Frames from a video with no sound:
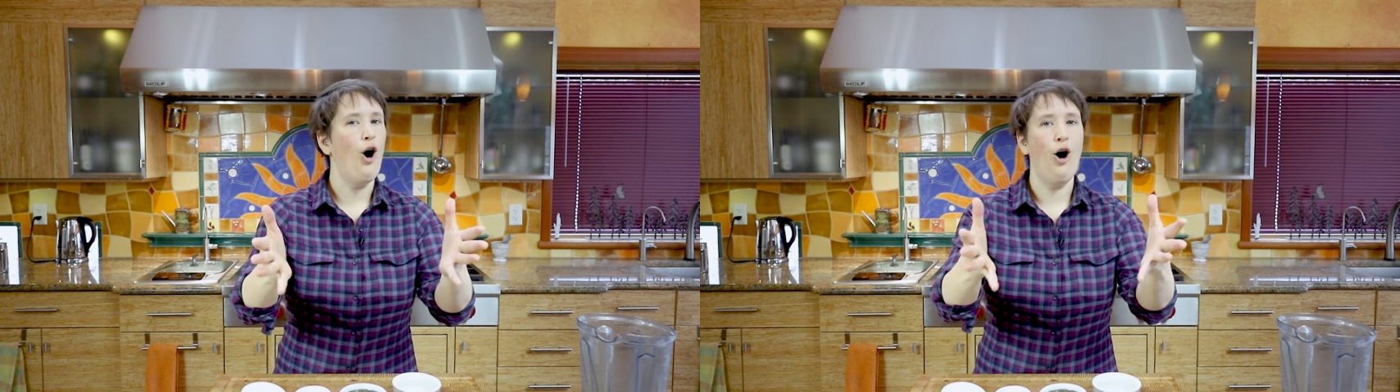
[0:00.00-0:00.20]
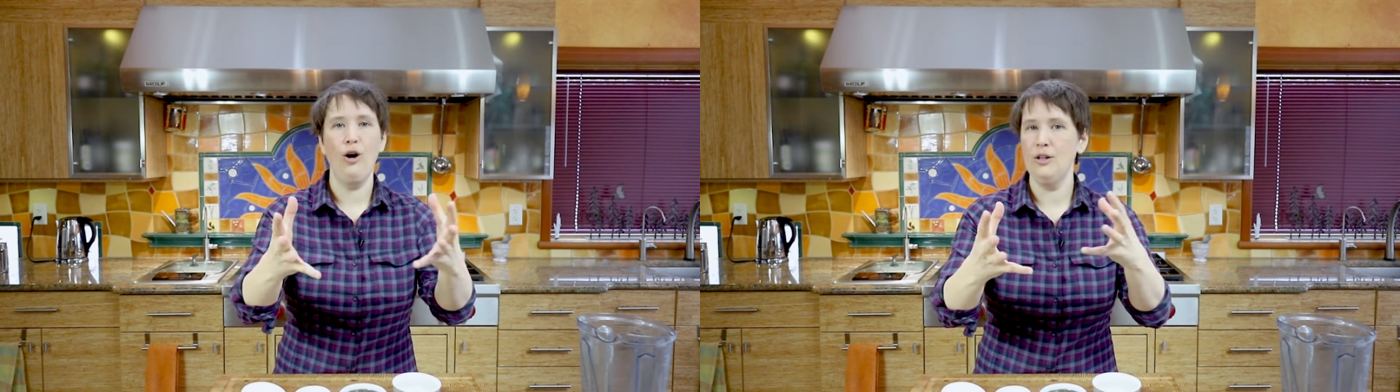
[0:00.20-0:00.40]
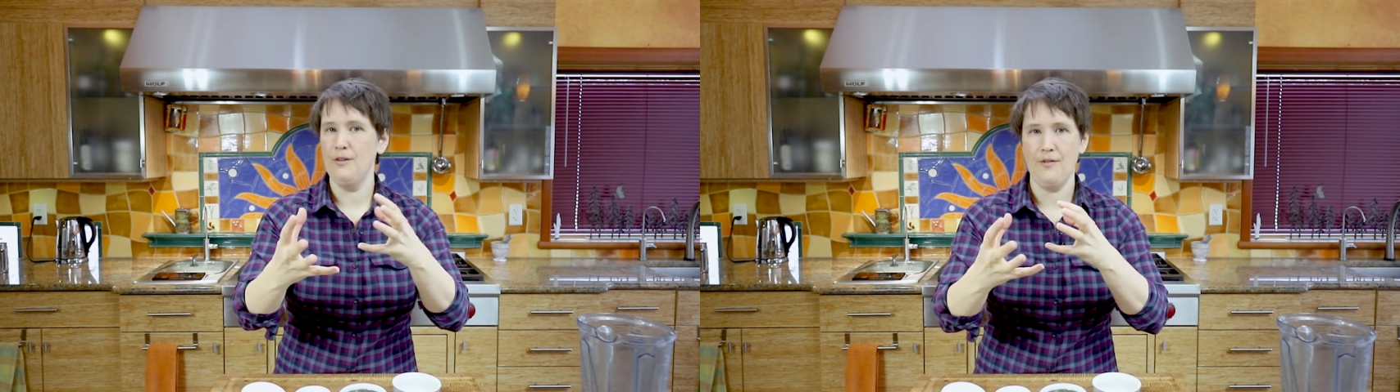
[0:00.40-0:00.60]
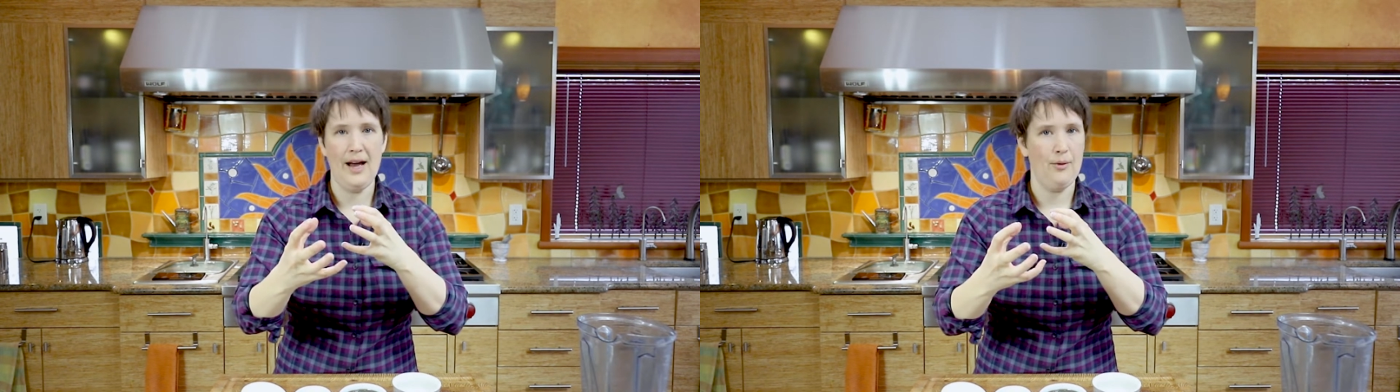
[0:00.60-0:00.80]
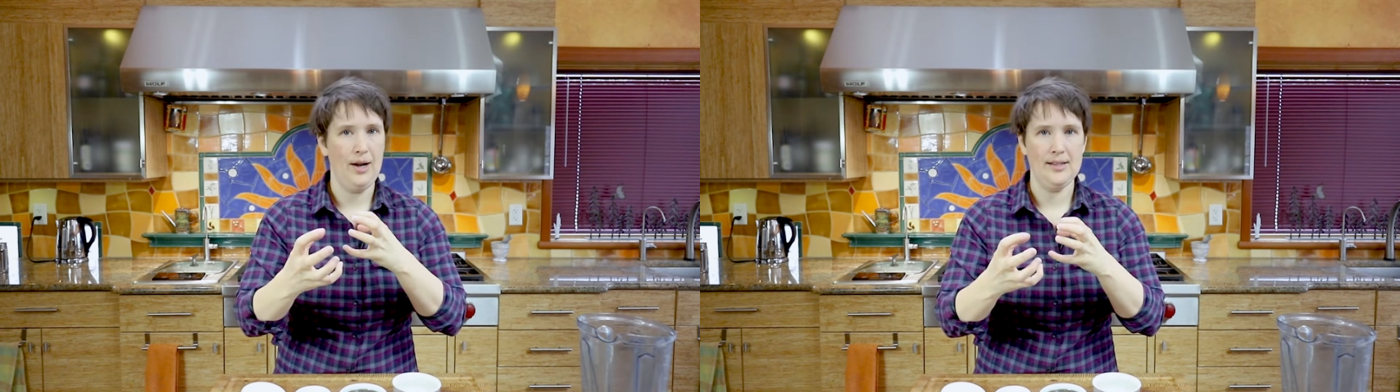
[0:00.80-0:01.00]
all of
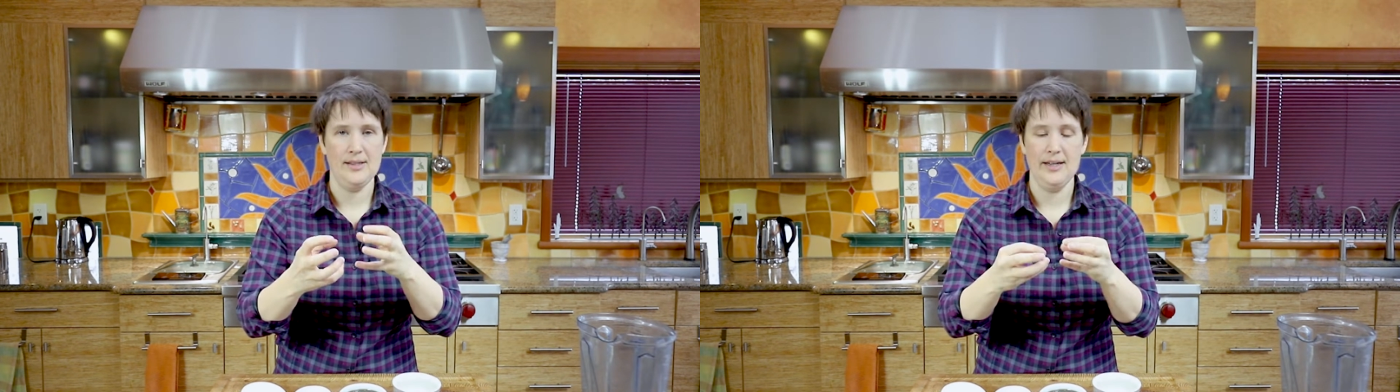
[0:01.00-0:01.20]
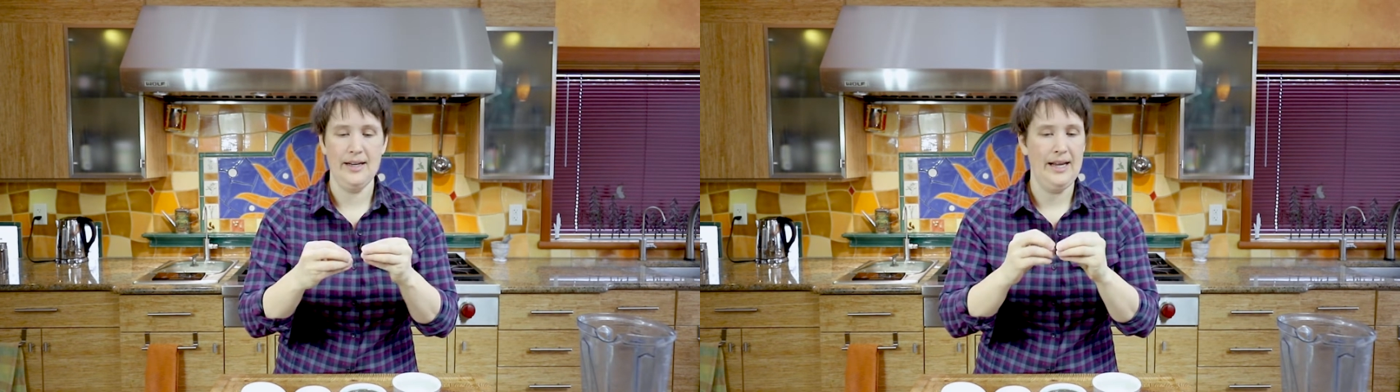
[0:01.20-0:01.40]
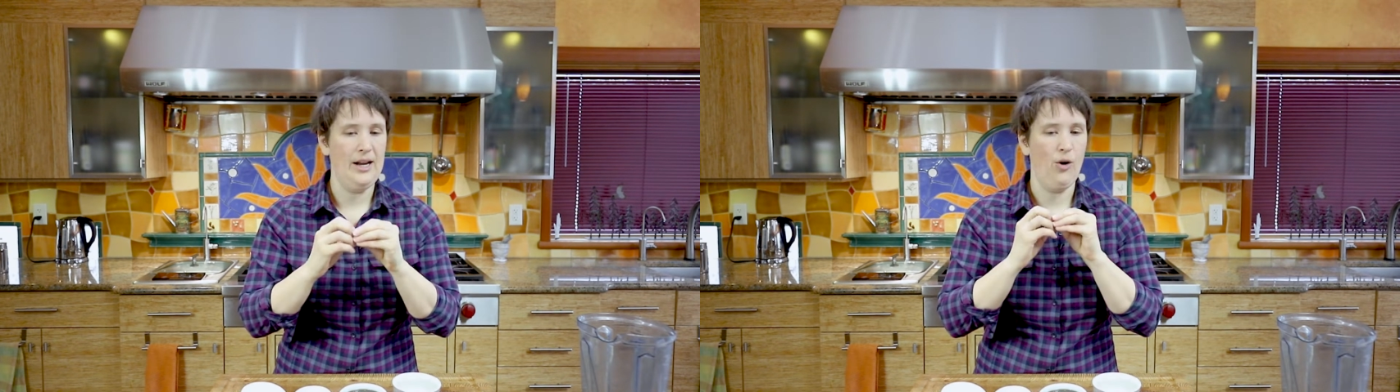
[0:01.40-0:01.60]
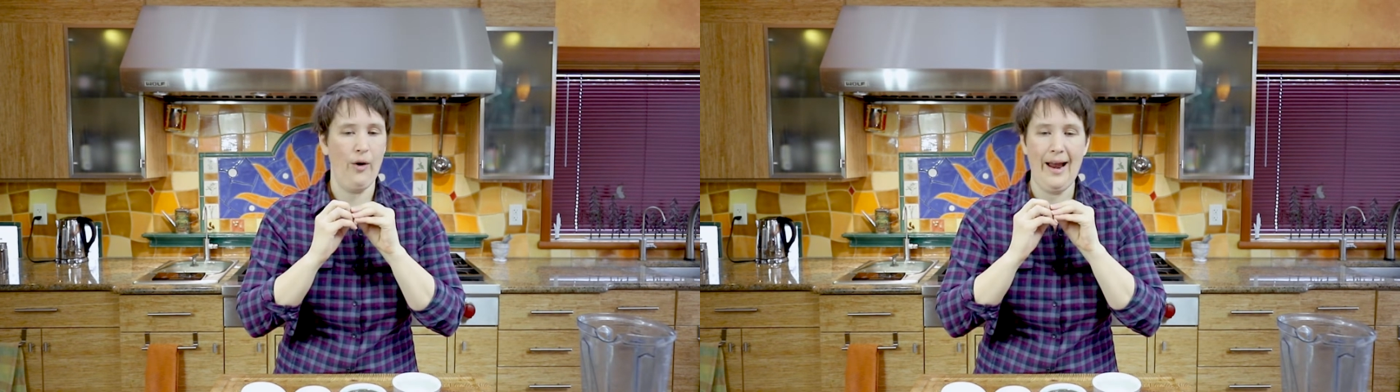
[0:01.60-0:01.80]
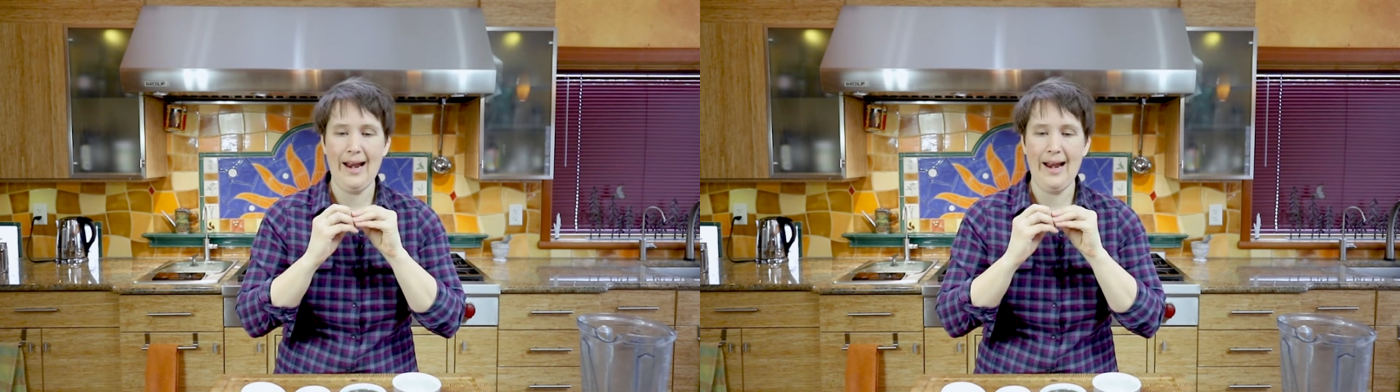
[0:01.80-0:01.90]
that rancidity or